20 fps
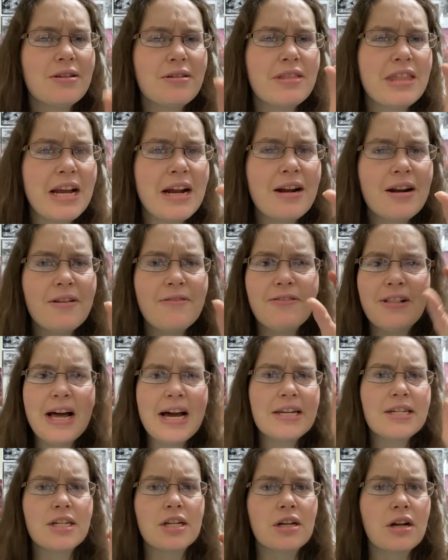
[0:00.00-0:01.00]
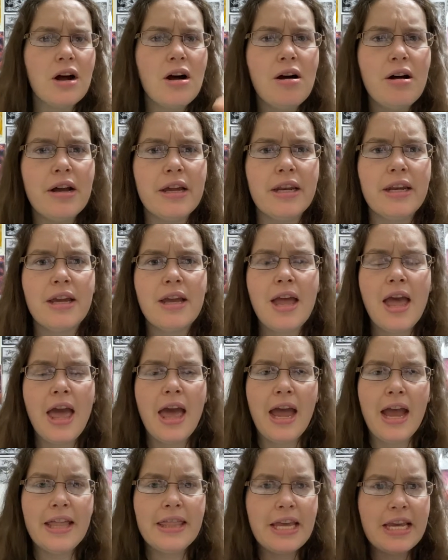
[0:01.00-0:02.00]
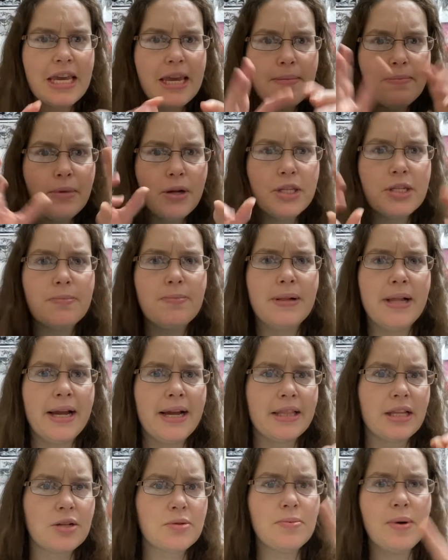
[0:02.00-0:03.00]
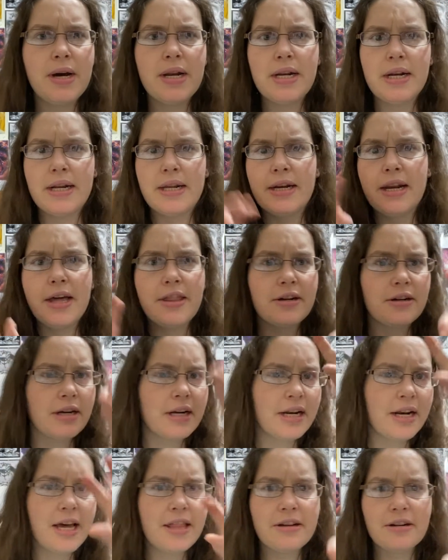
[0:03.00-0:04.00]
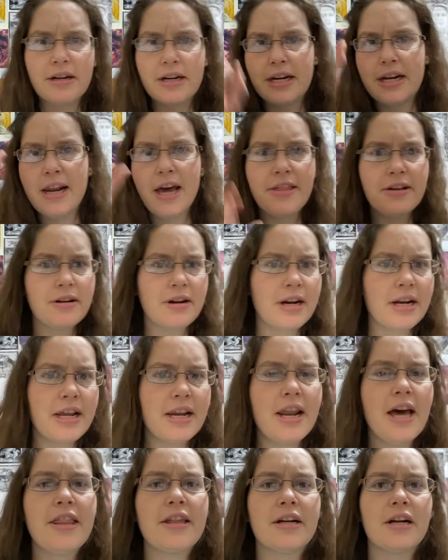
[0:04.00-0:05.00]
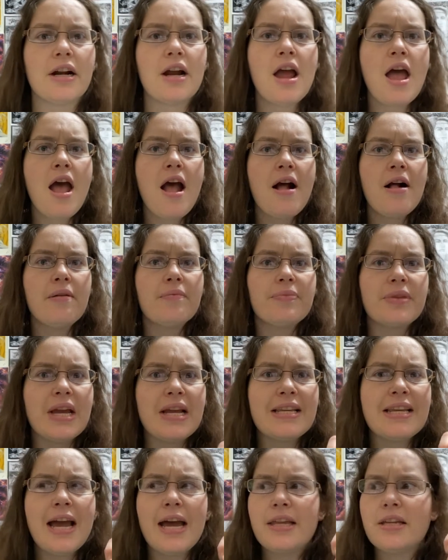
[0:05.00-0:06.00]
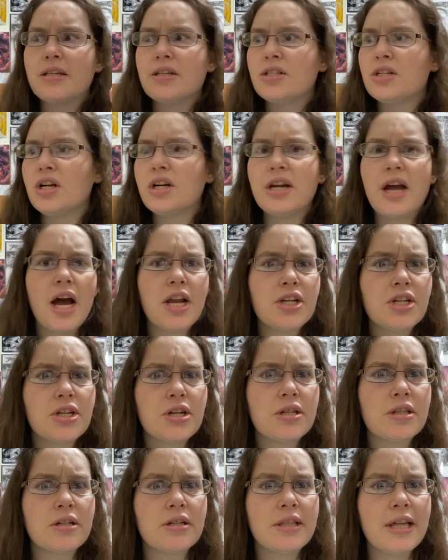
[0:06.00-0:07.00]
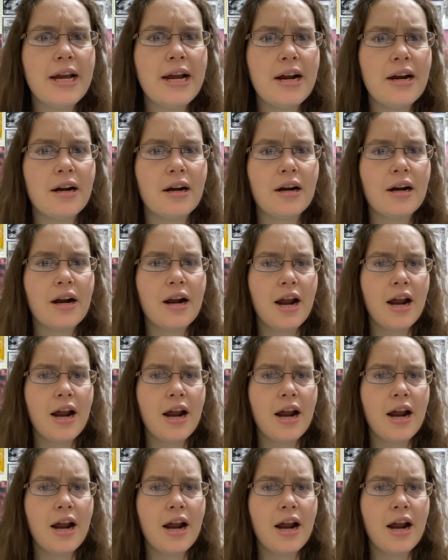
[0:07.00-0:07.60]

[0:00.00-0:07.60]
there in a flash and gone, and they keep multiplying. There's one and another and another and another and another, and yet you're not sure they're there.